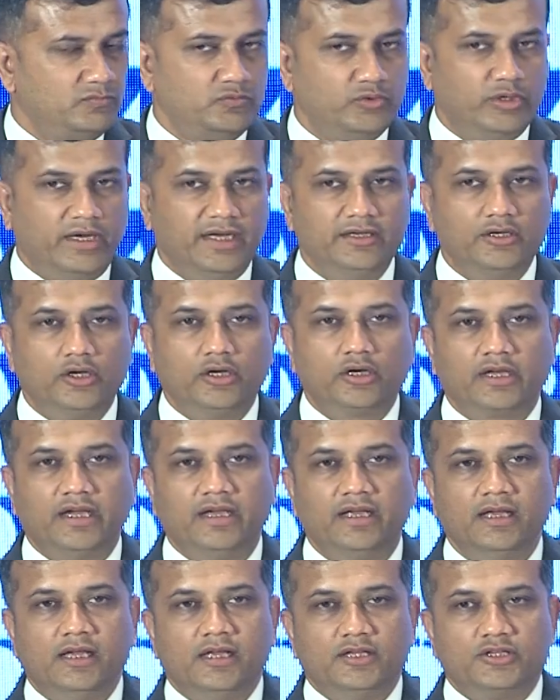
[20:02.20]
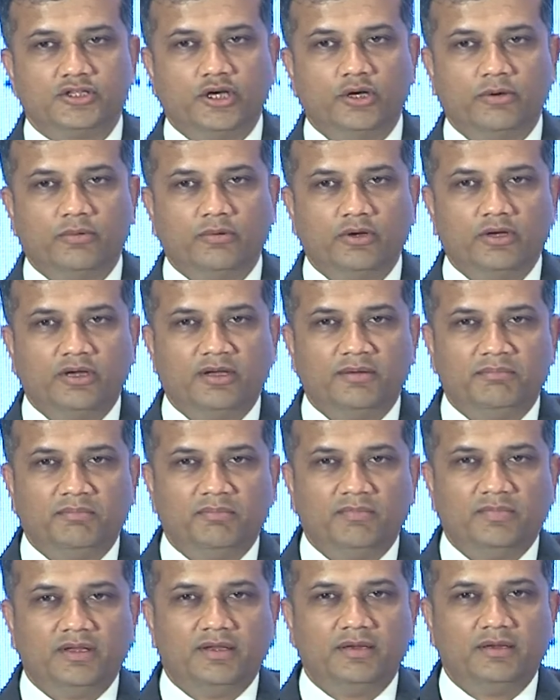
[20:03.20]
Right, okay. So
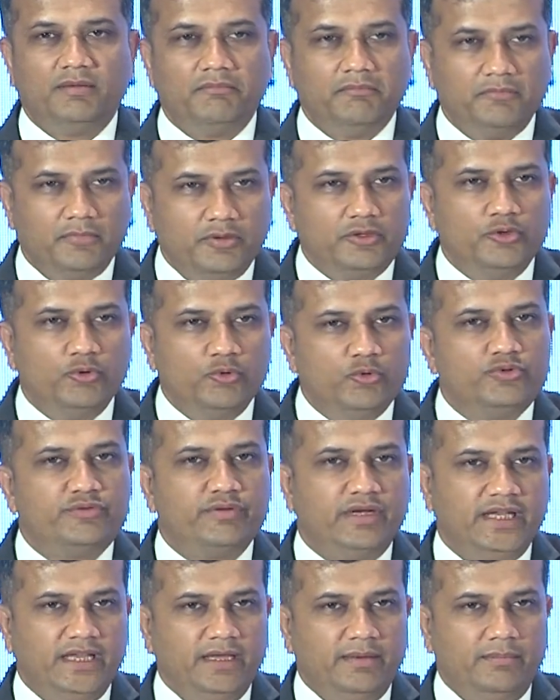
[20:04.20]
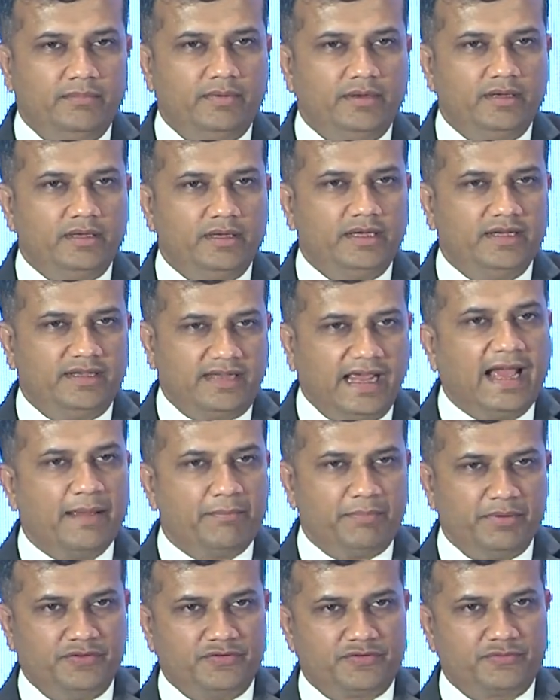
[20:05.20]
usually it
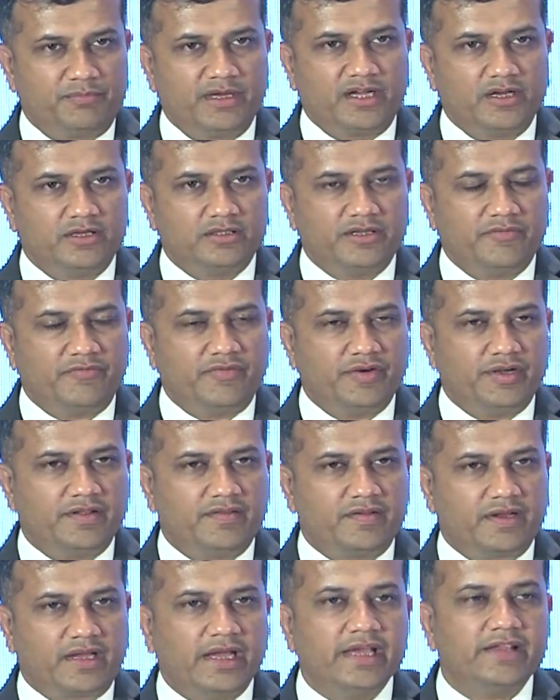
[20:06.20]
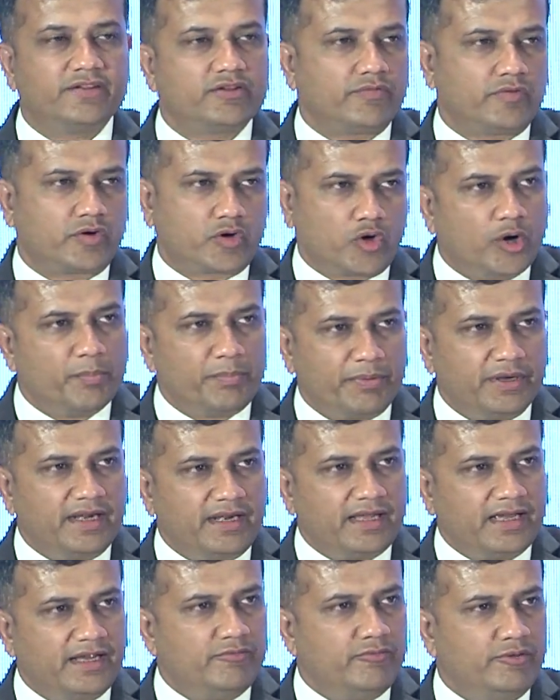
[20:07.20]
happens, because if it is a case of a
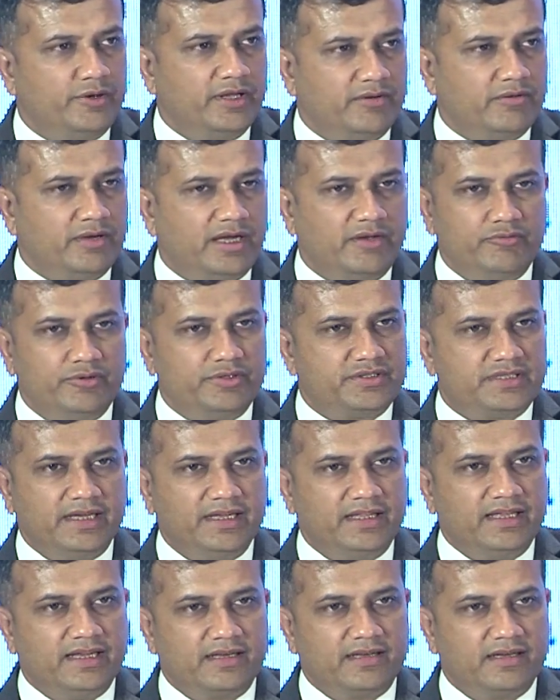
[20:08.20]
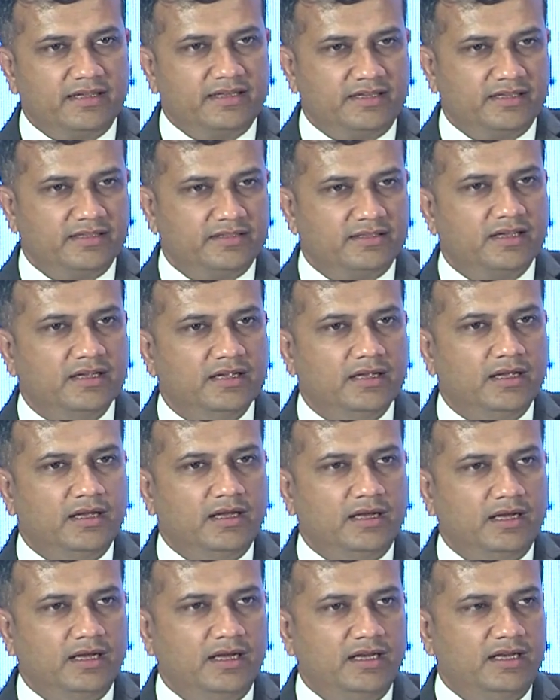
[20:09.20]
copyright, I would say that it is
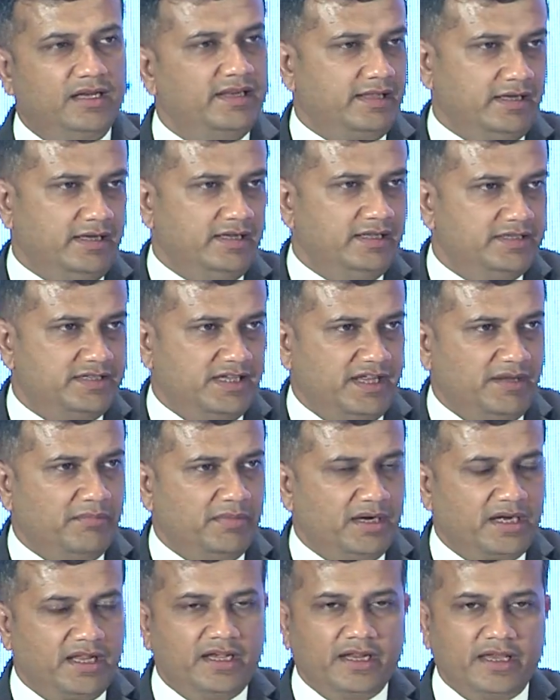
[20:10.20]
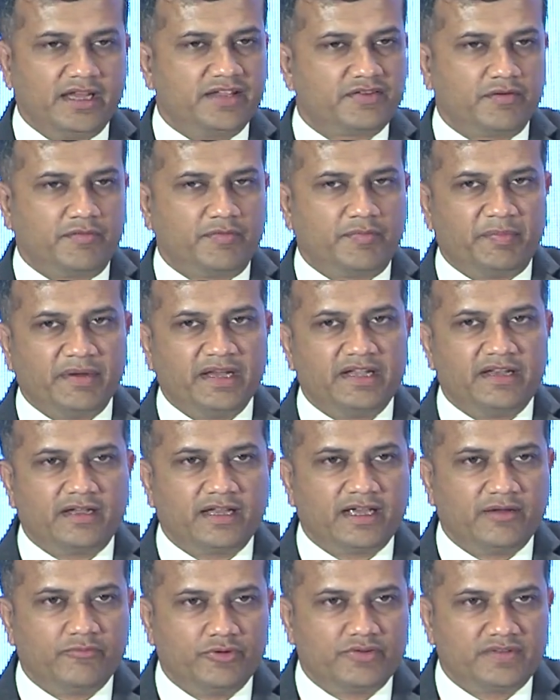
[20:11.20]
a little easy. But in case of a
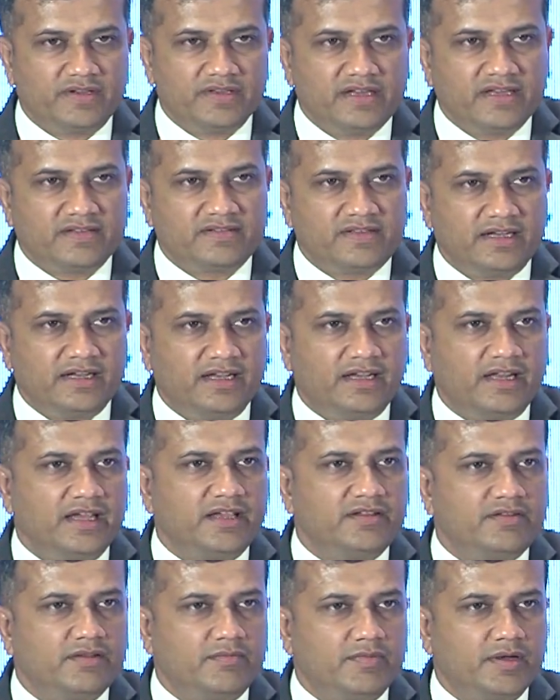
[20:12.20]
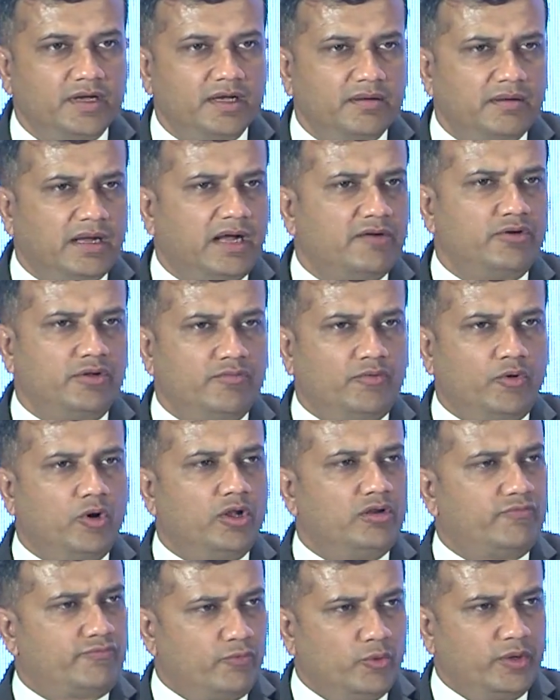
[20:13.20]
patent, I would suggest that in case of out of
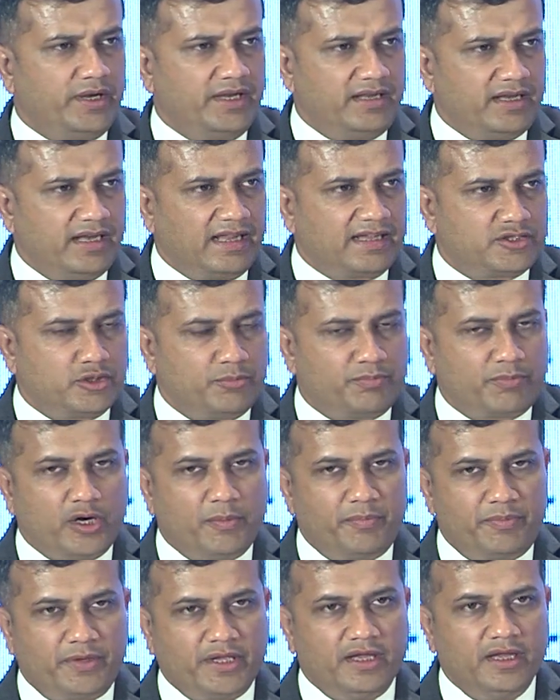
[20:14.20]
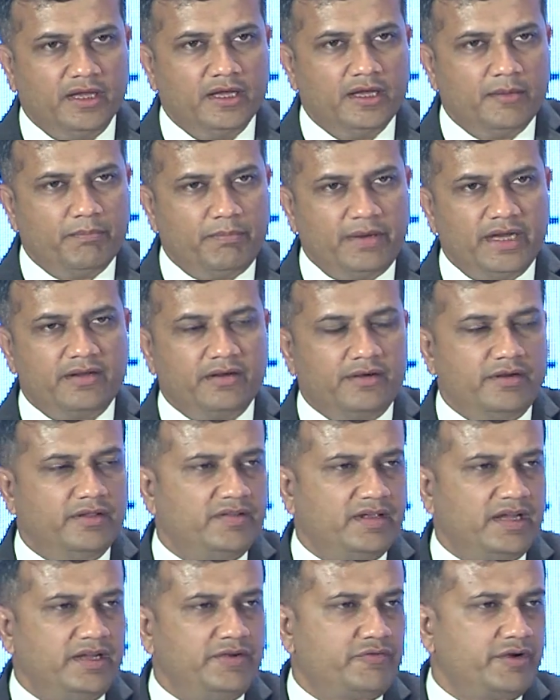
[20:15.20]
all 4 intellectual property, patent,
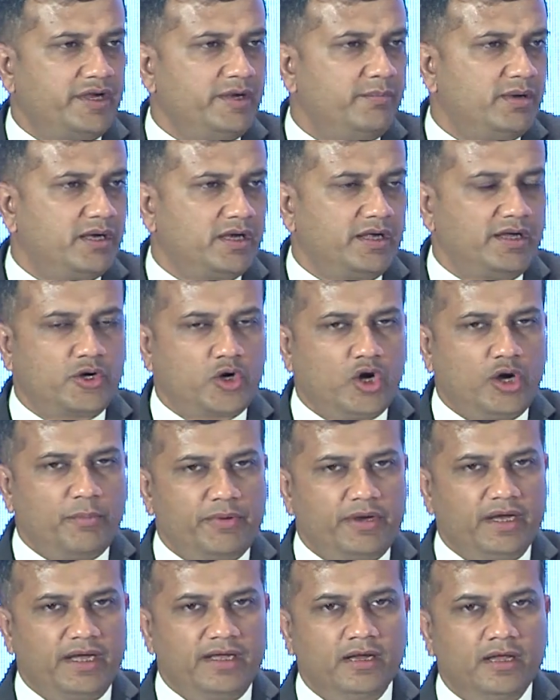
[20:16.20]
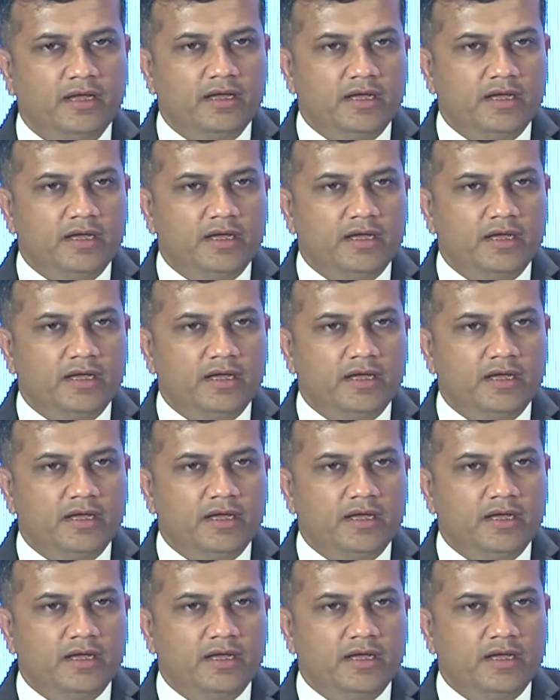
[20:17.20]
design, trademark, and copyright,